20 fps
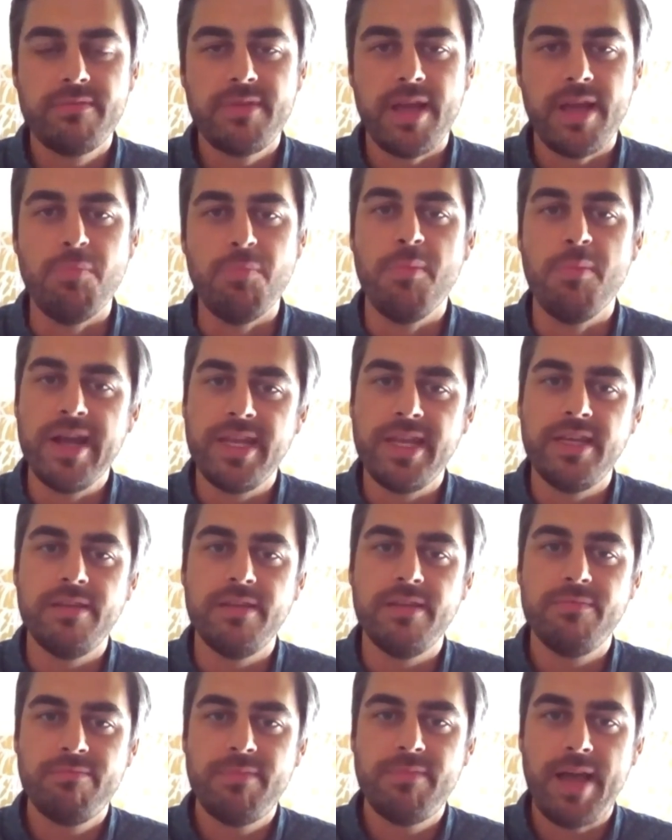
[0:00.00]
And money
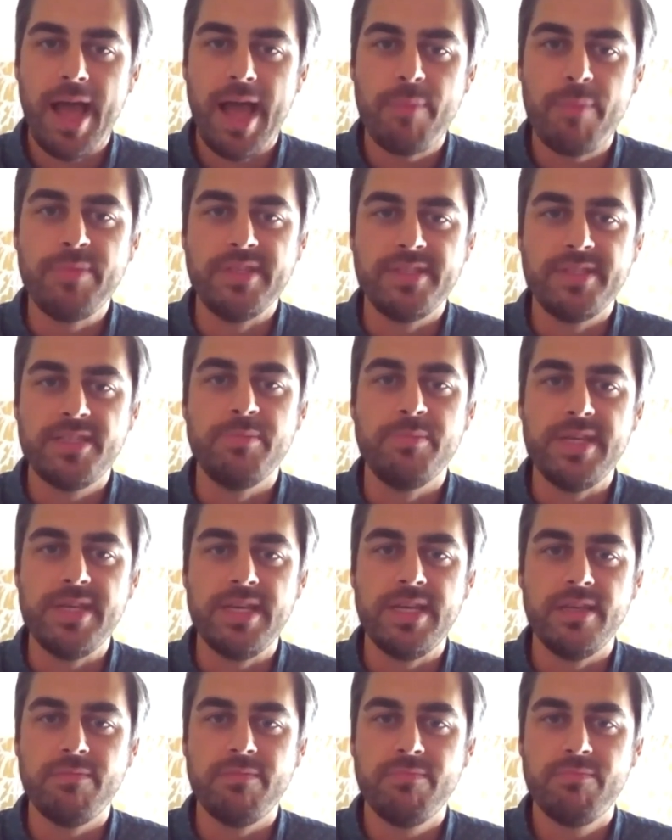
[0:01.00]
happens to
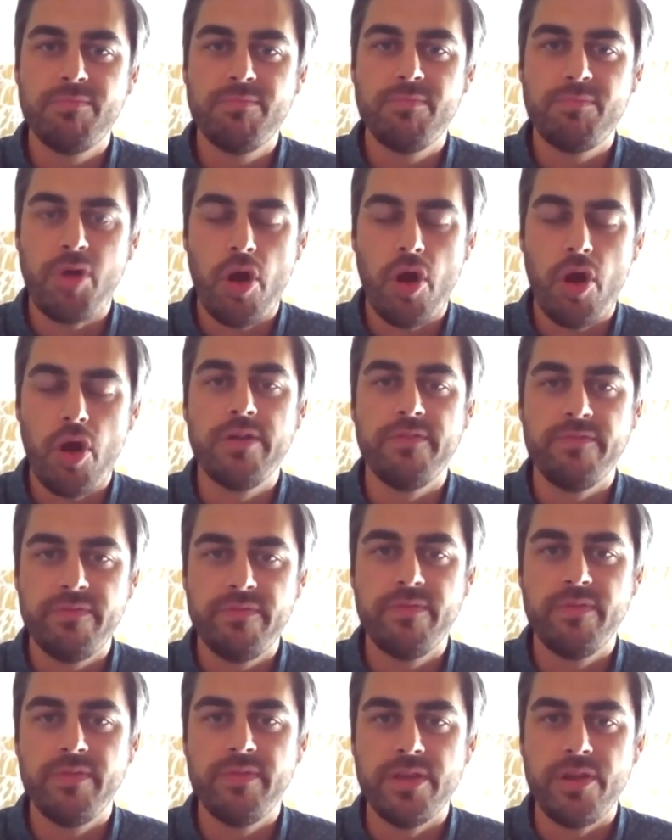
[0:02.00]
be part of,
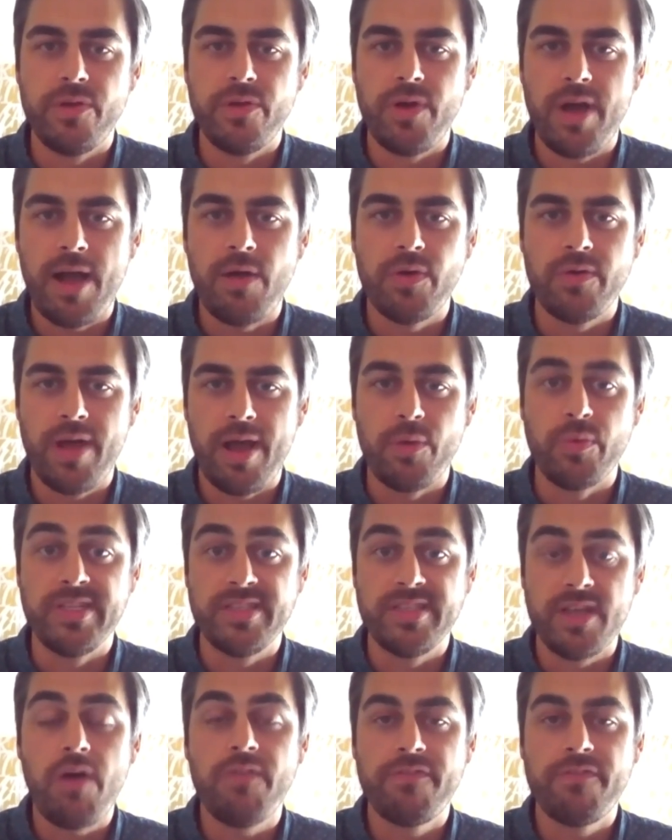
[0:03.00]
you know, how, how we
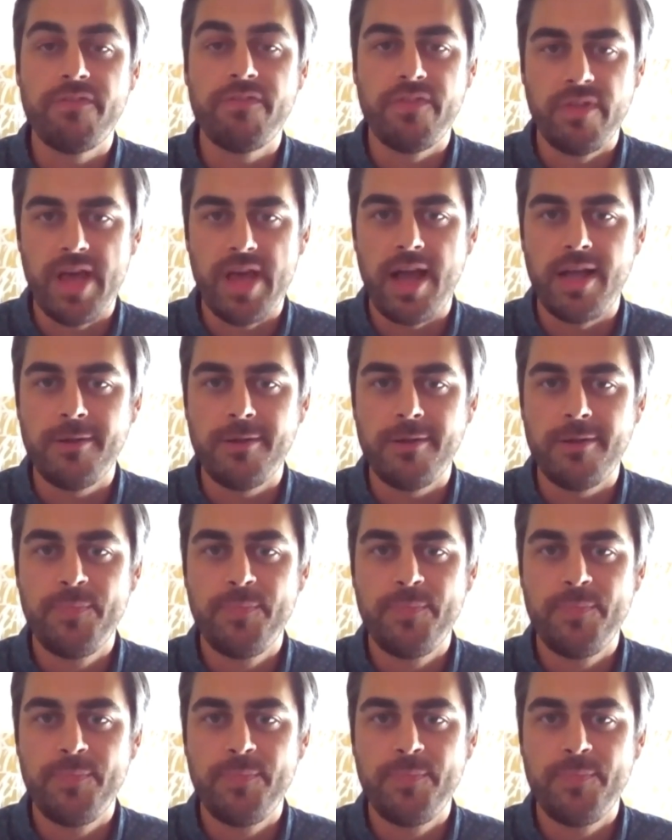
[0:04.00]
solve for that.